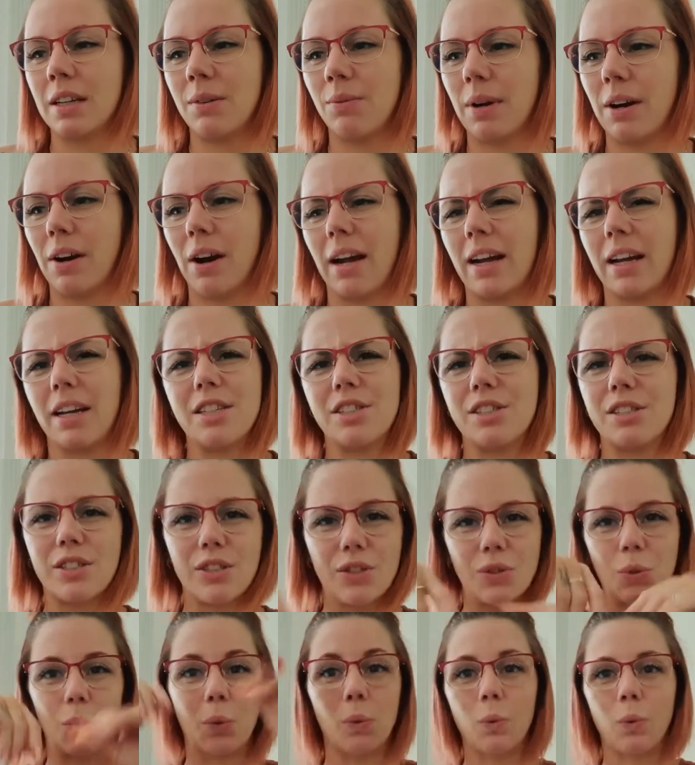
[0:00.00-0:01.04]
where I can
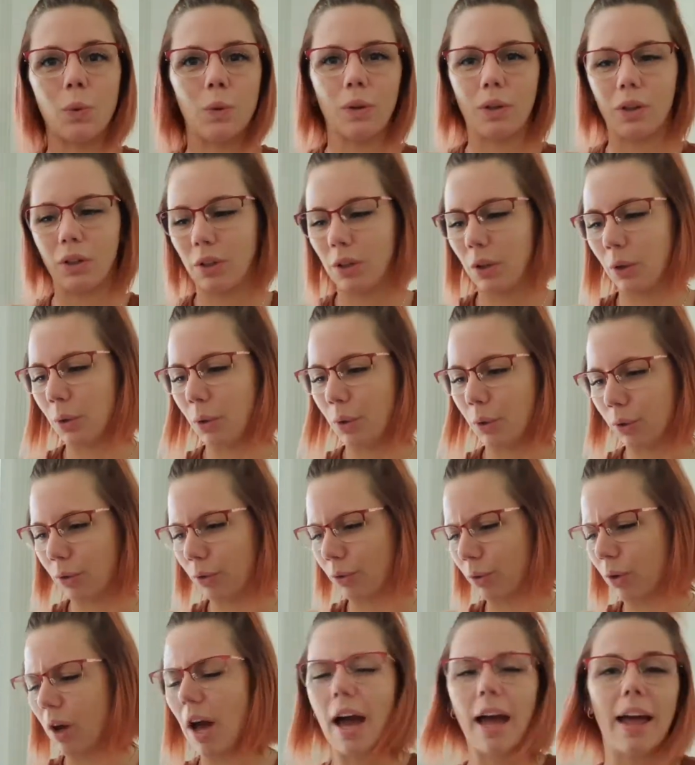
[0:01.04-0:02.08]
store
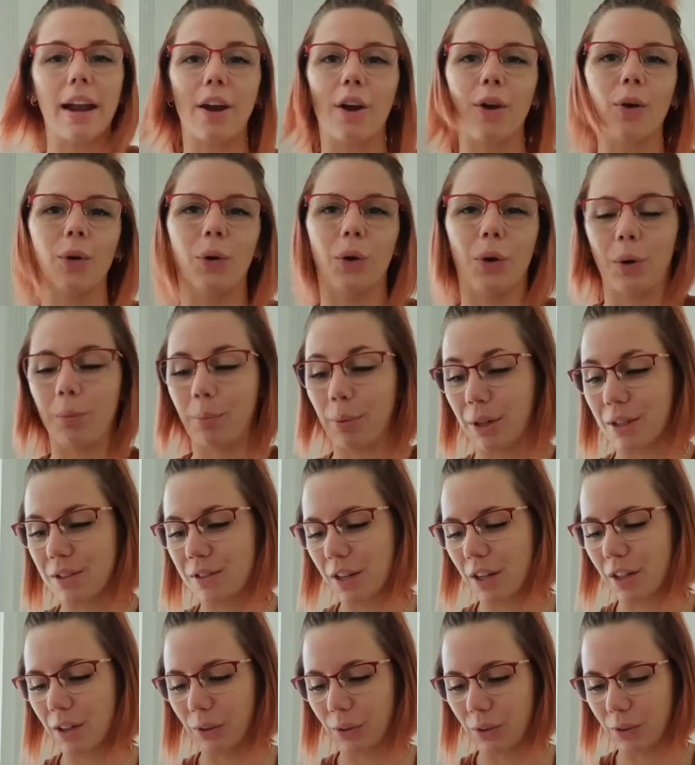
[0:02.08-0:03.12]
clothes, or I don't know, but it's
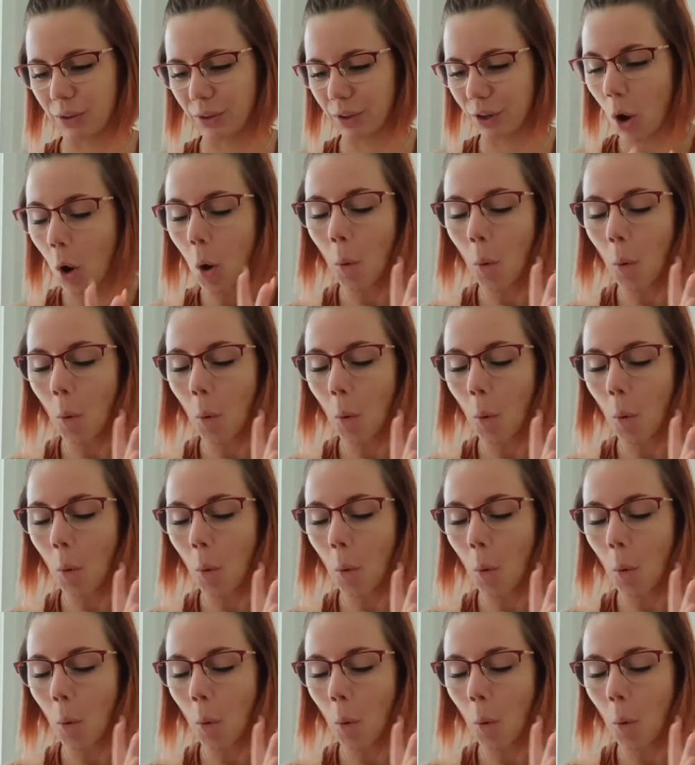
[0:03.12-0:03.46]
gonna look good.